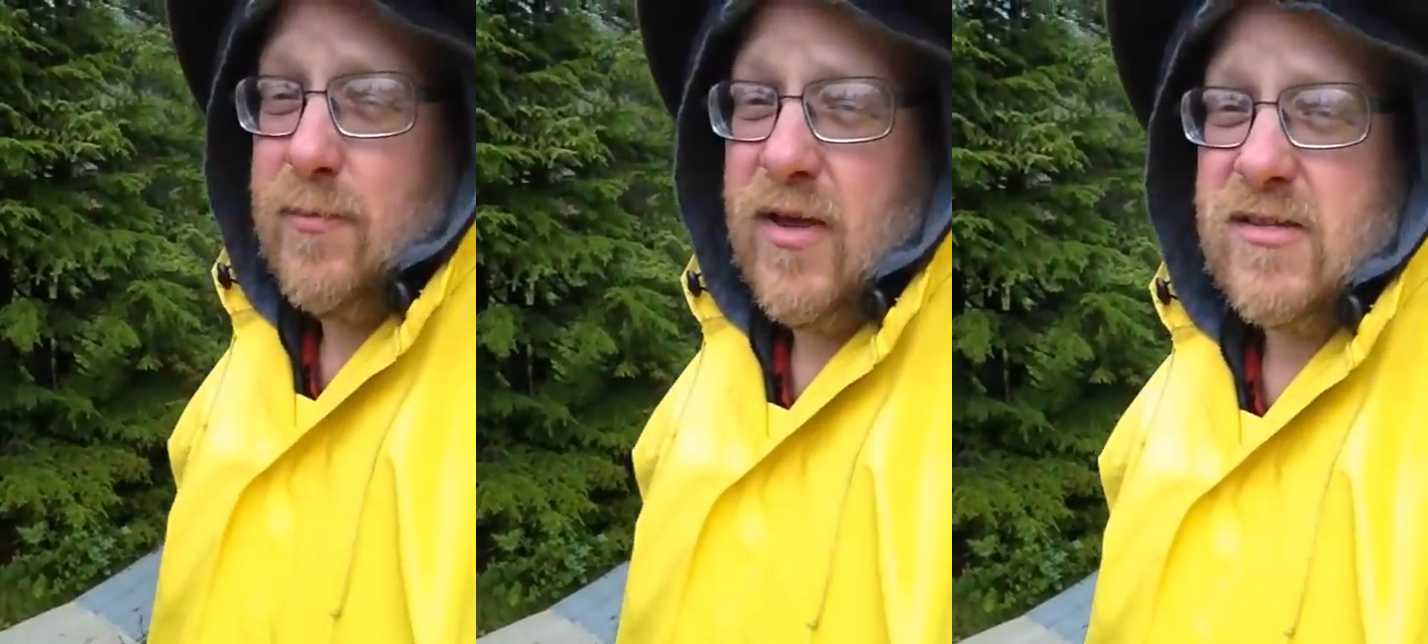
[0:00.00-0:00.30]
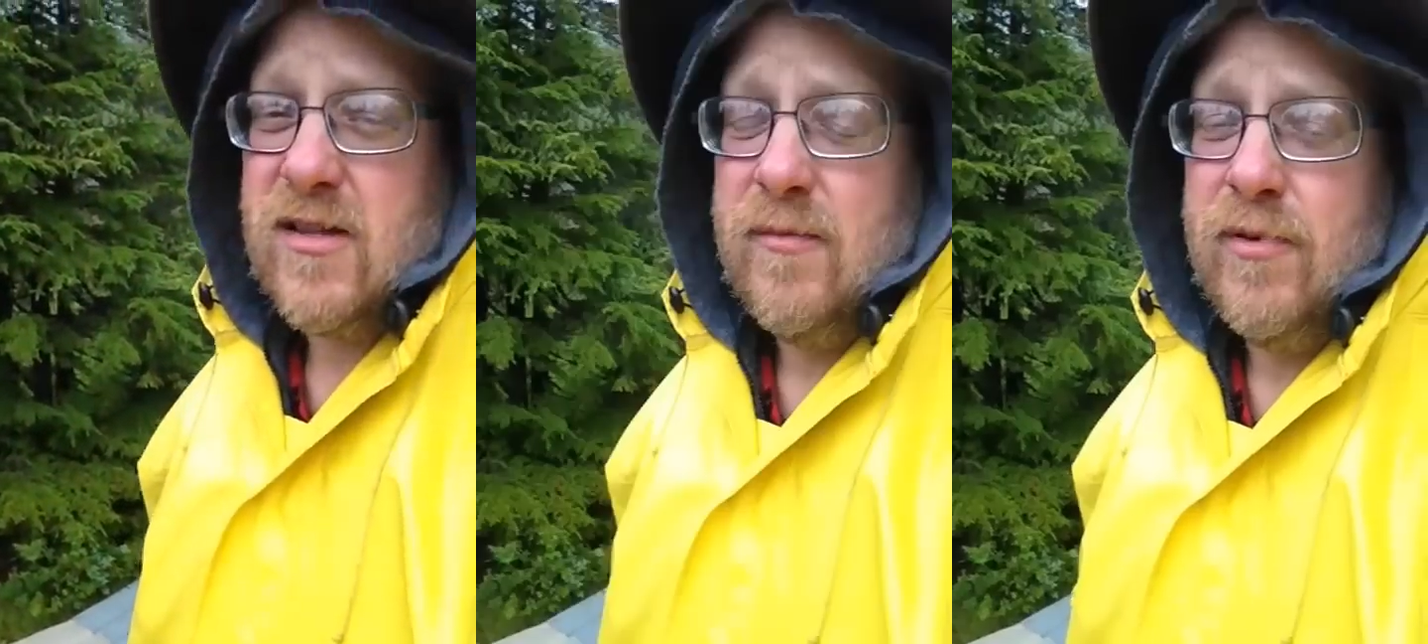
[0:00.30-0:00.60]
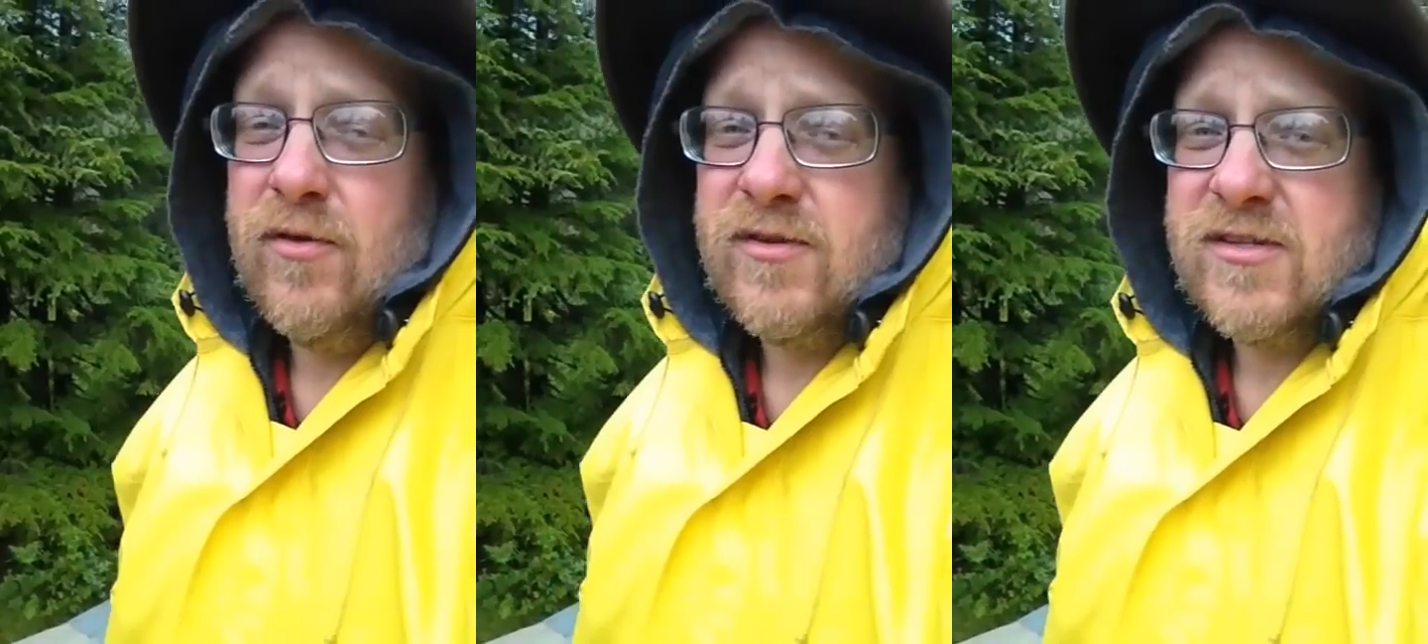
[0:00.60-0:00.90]
could basically
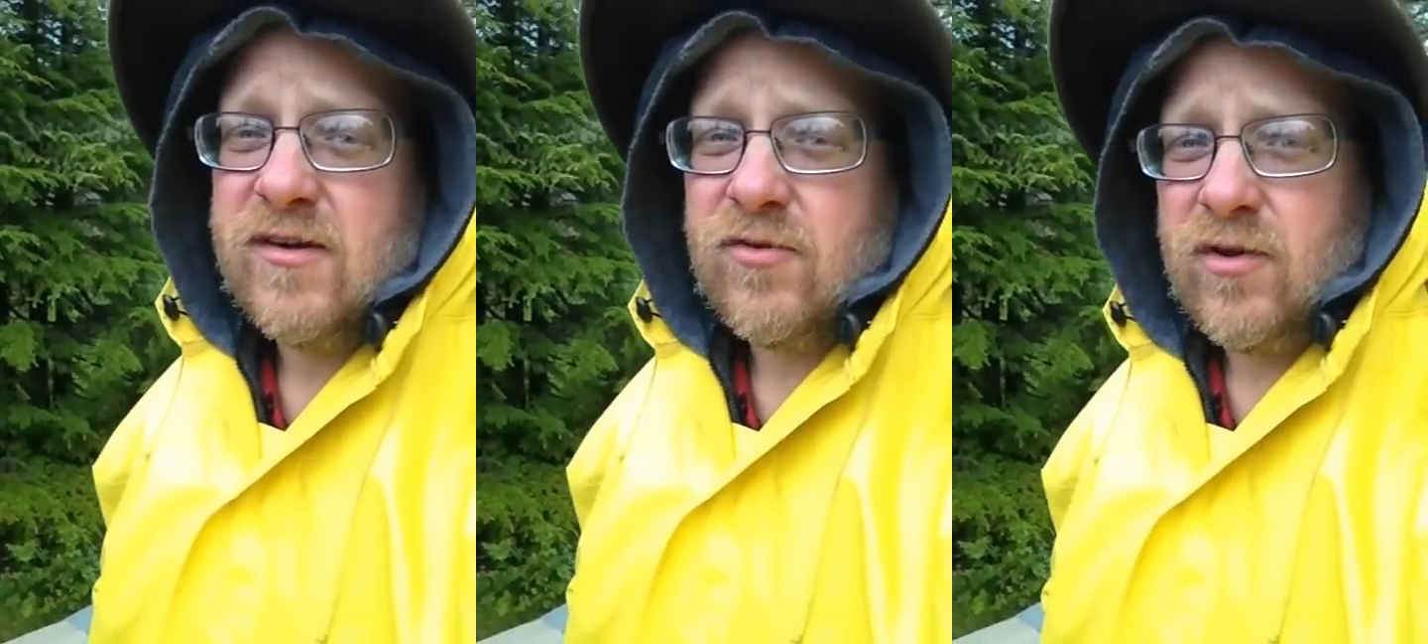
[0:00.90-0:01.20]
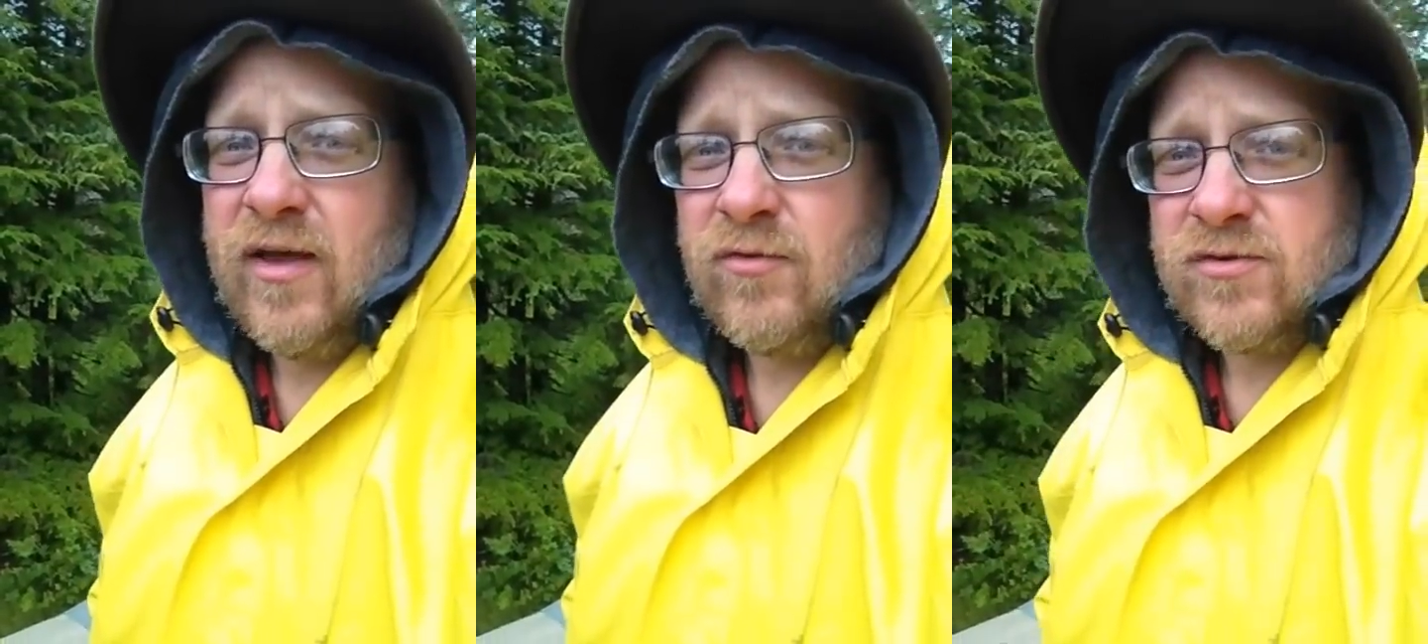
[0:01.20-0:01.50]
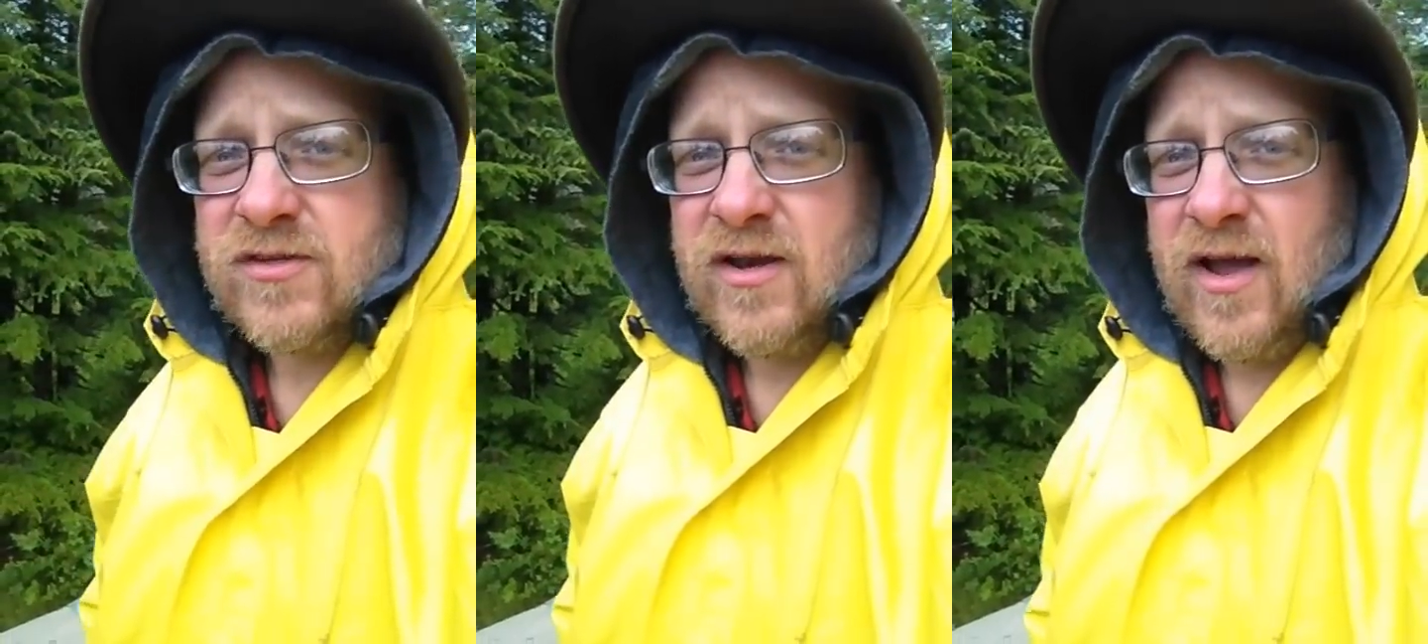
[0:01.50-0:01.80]
build several
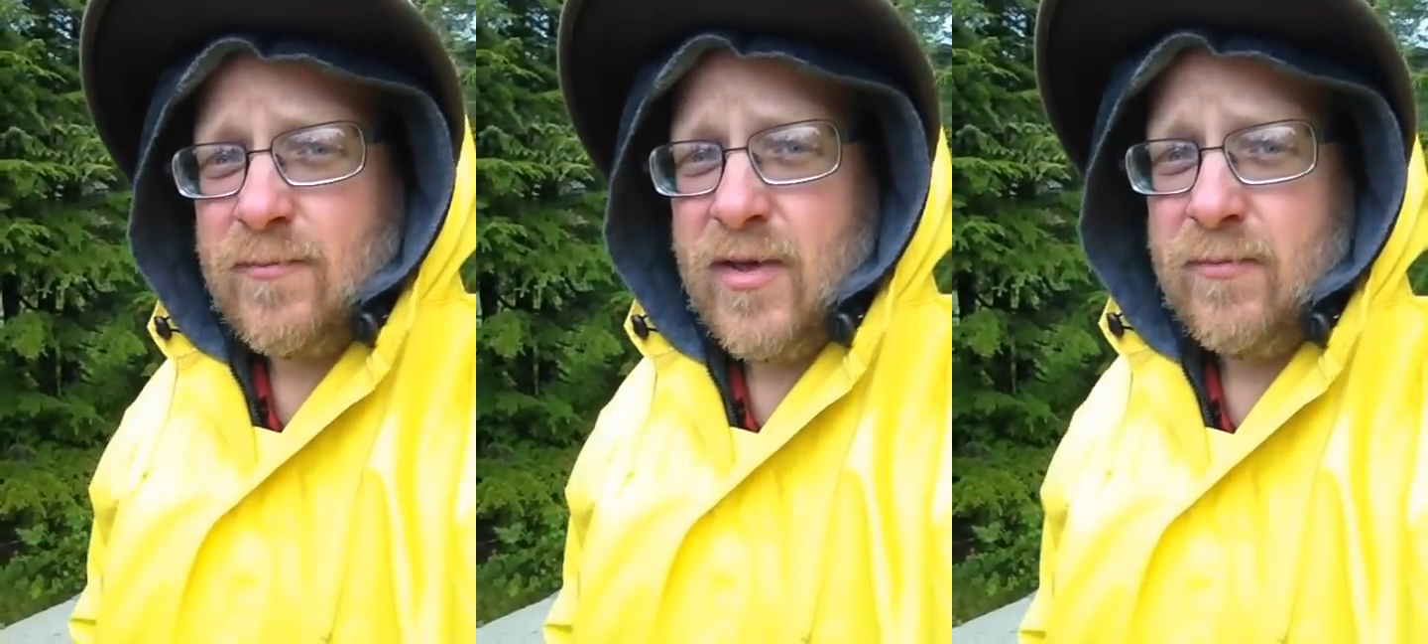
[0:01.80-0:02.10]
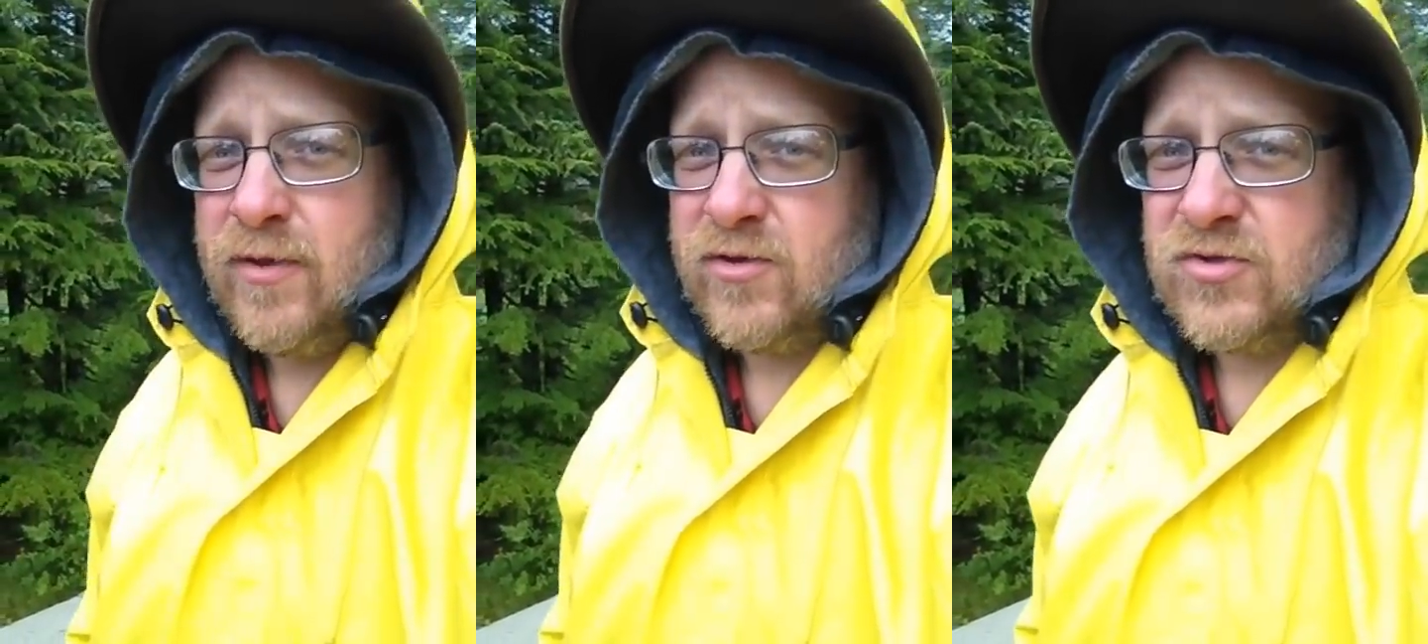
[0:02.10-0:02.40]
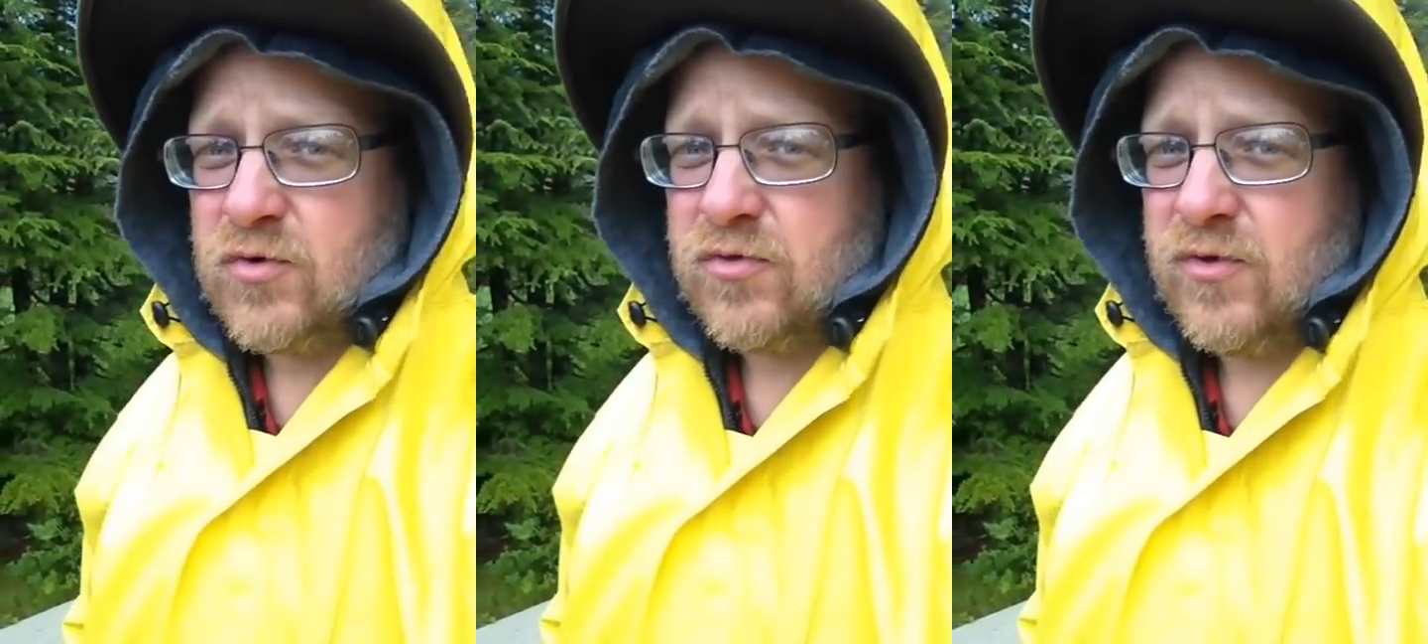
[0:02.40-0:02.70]
levels, and I may build
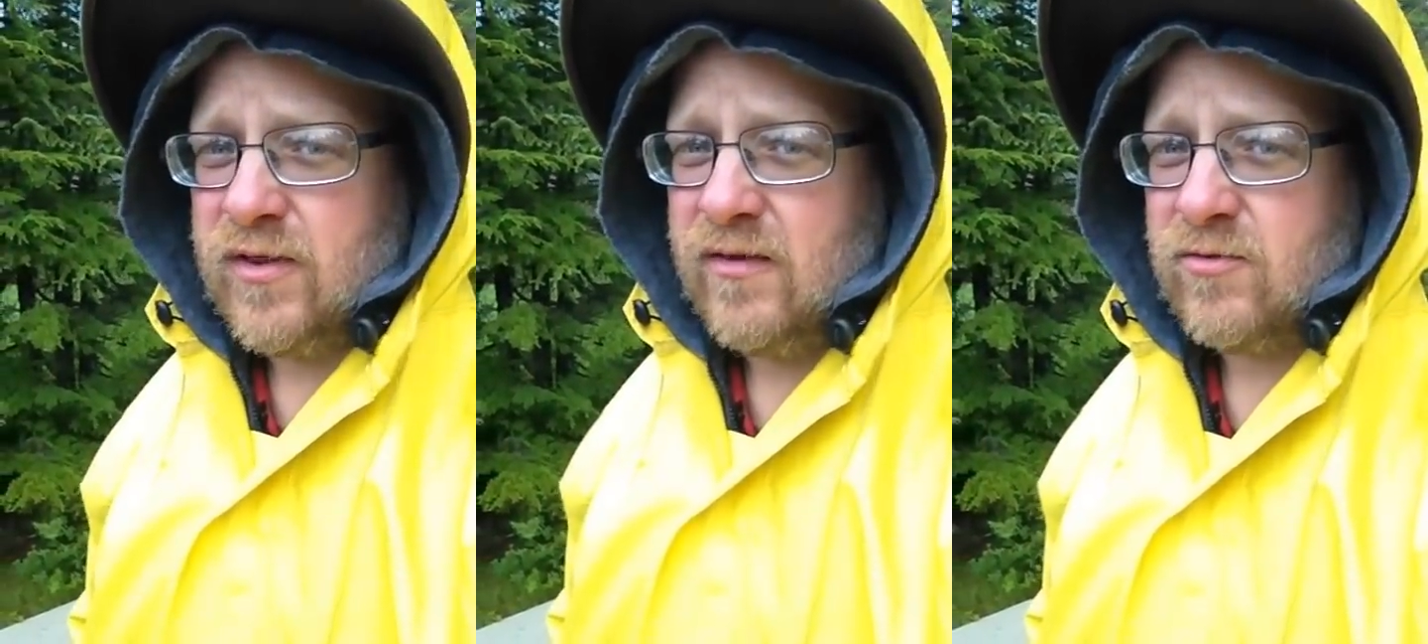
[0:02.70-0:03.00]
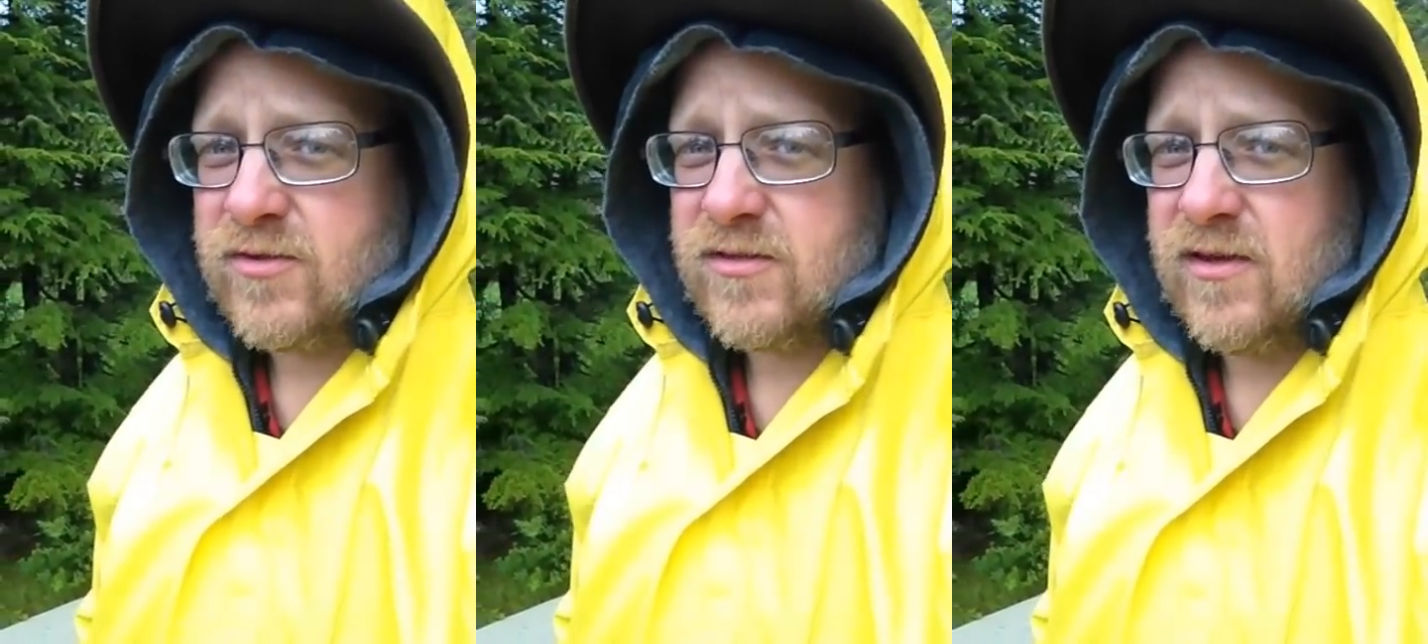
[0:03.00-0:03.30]
2 or 3 levels.